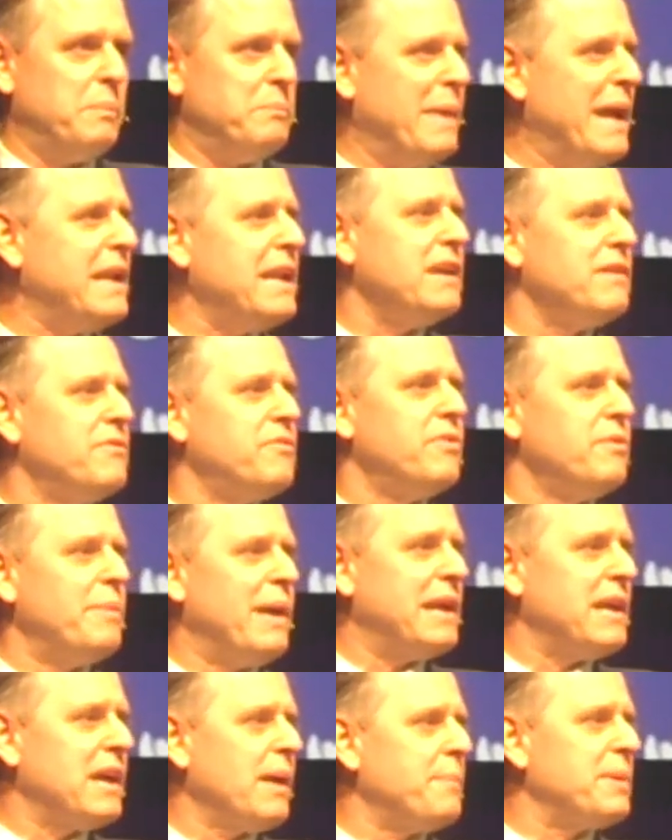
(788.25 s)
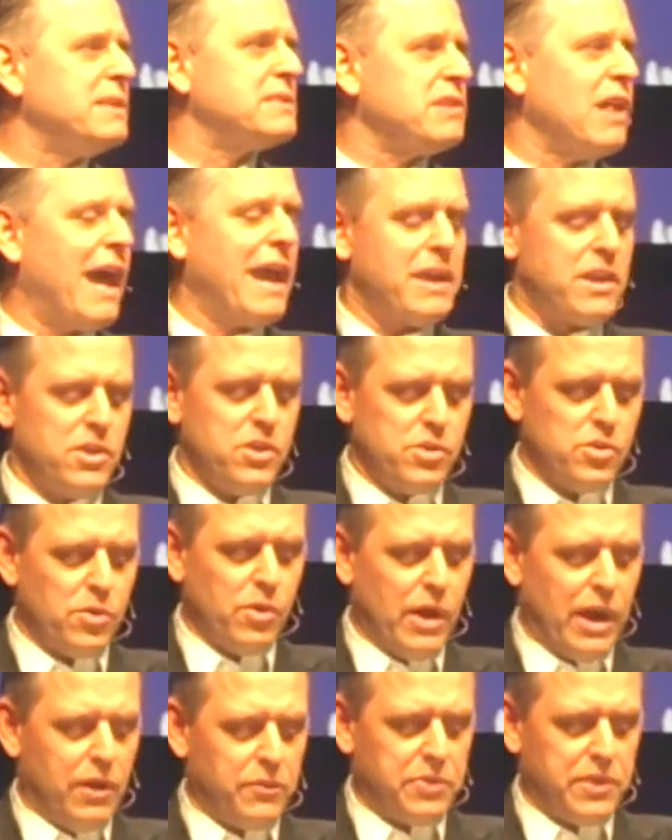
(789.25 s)
Many companies like you
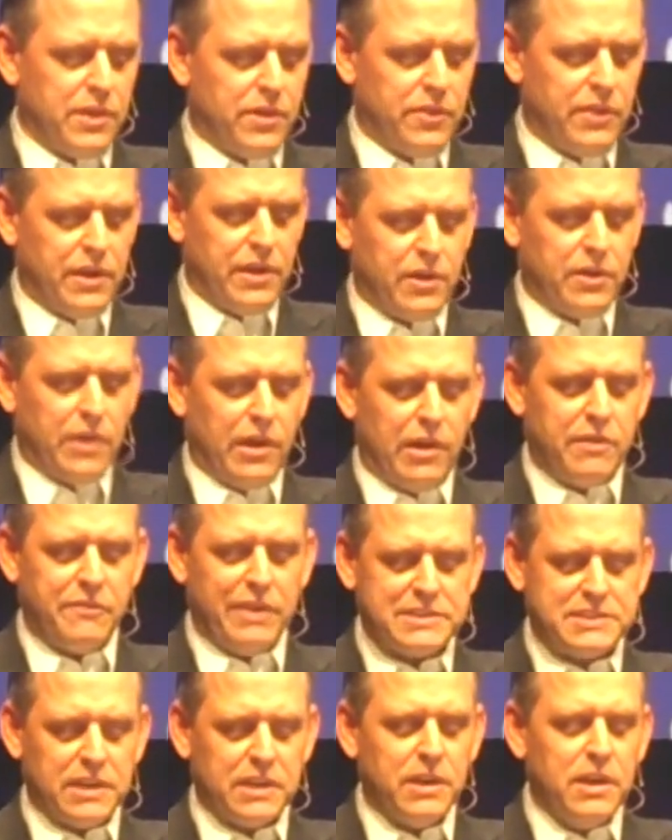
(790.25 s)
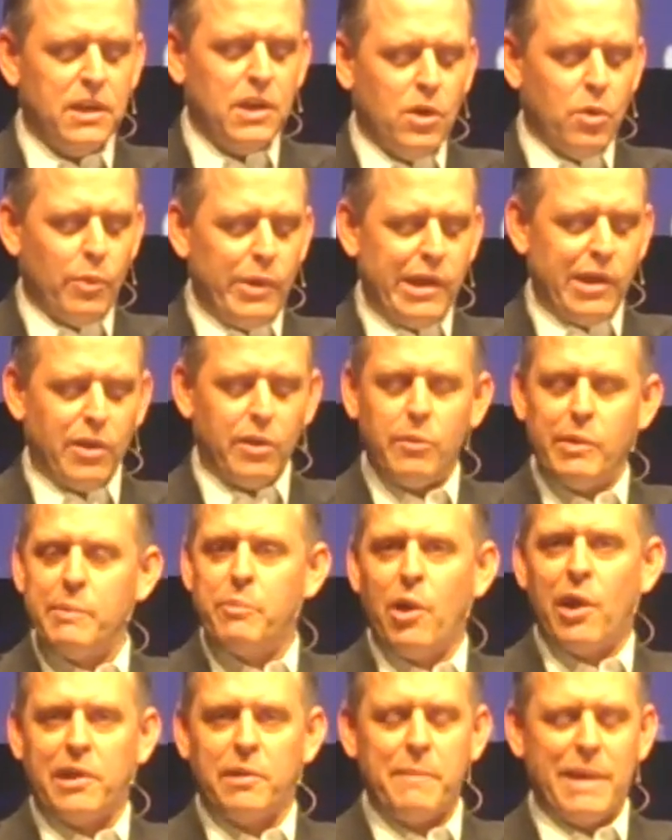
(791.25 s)
out there that are investing. We
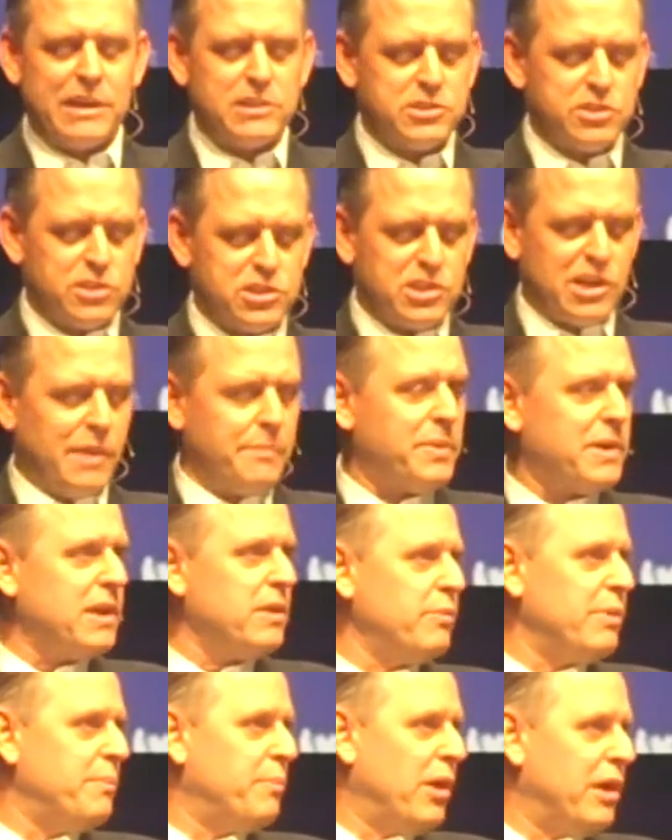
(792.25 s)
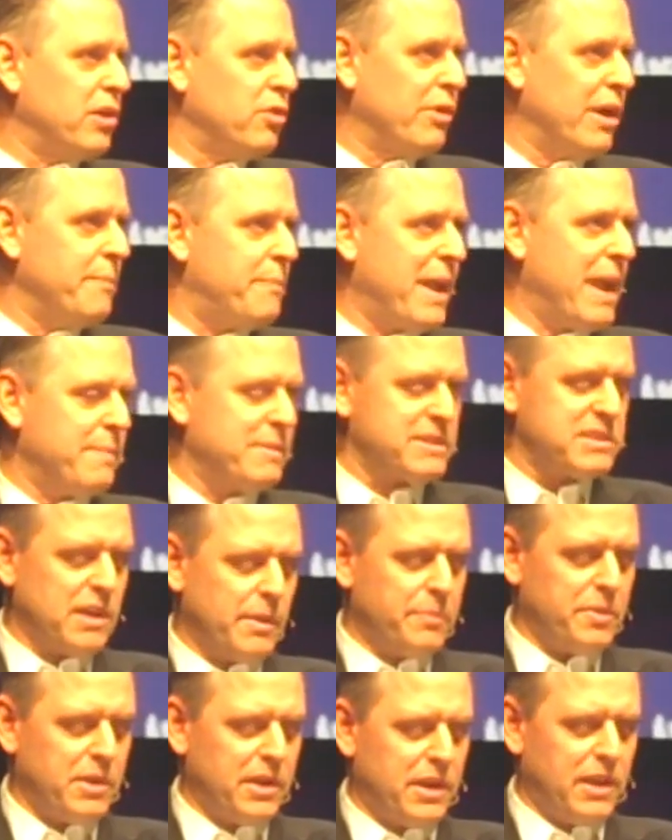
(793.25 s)
bought a meta-search company, we bought a great payments
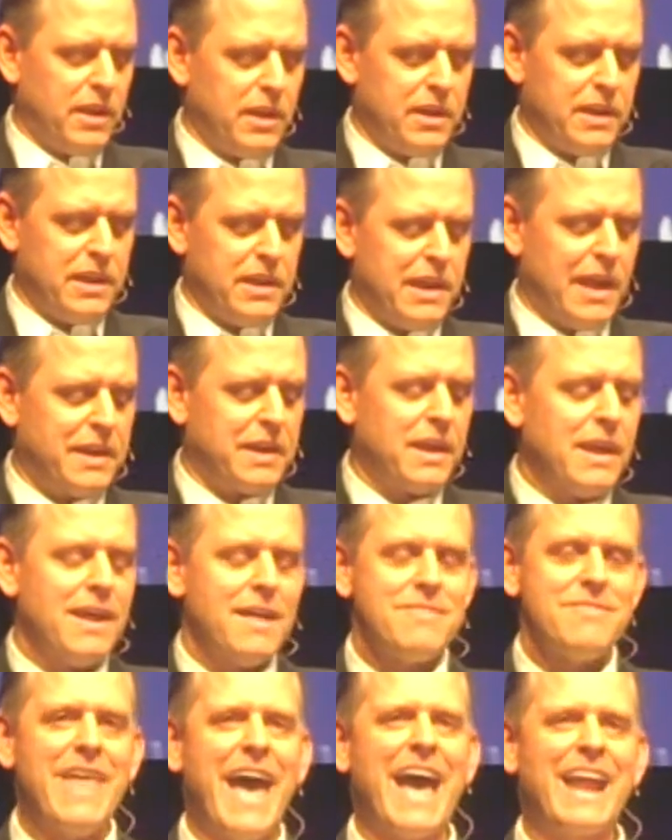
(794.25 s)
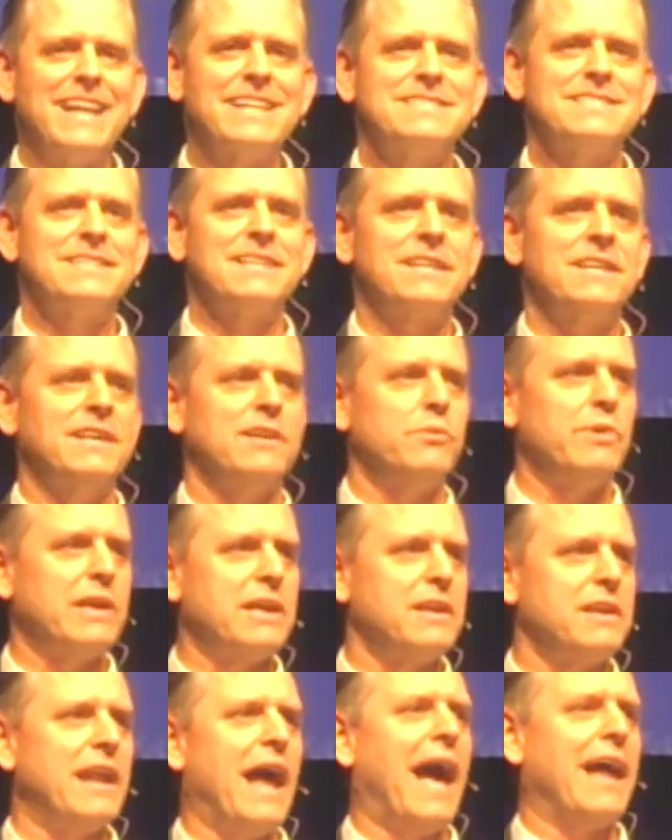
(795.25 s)
company in eNet. That is the key.
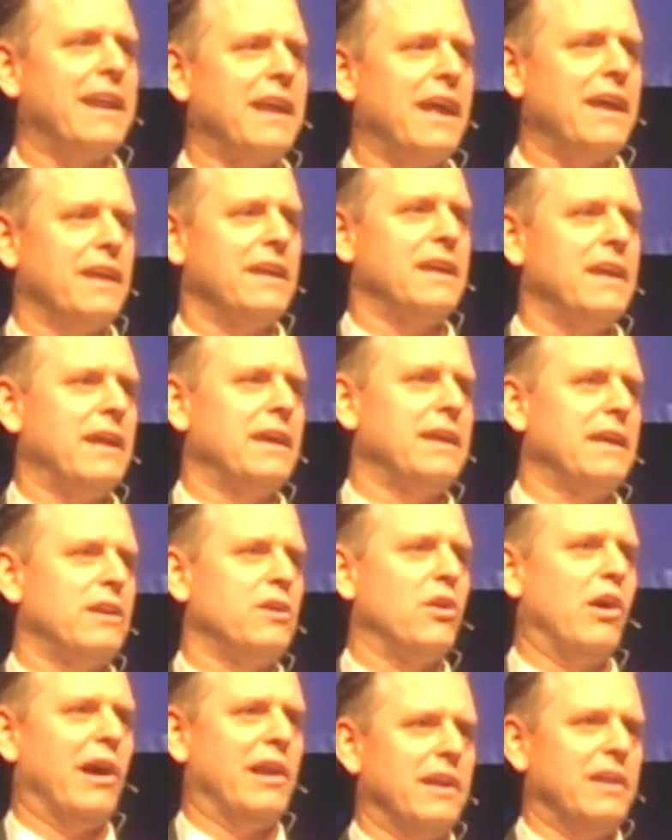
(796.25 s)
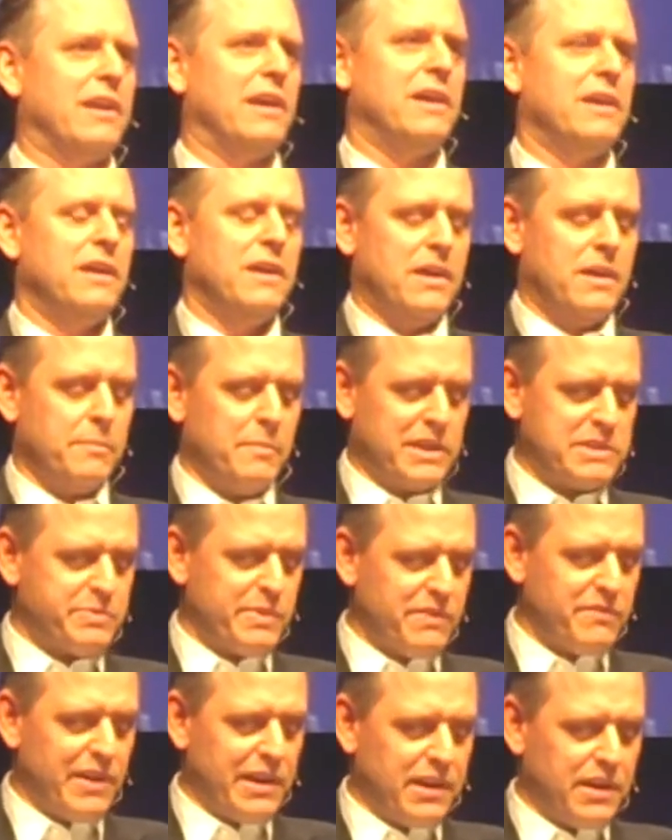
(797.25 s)
We cannot get caught in a
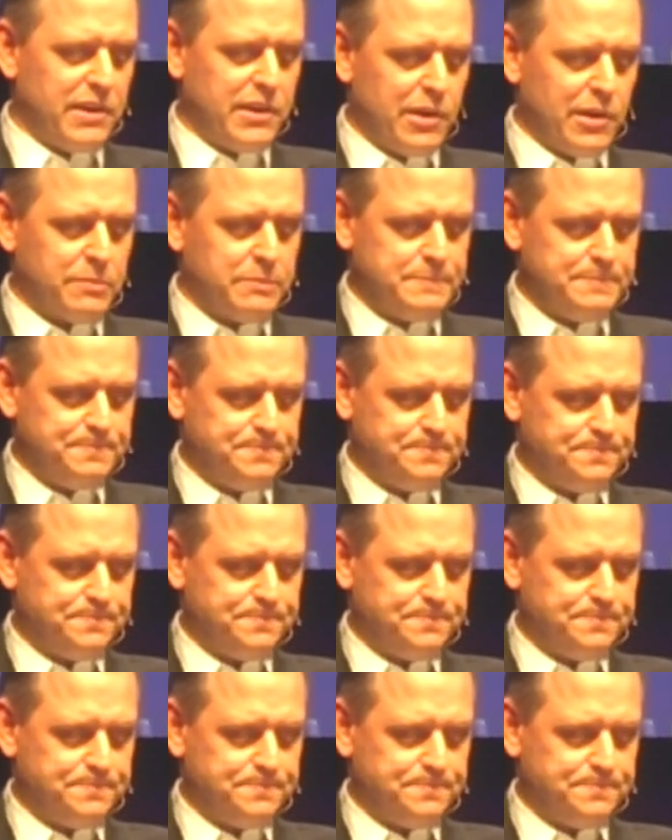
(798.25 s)
must be invented here.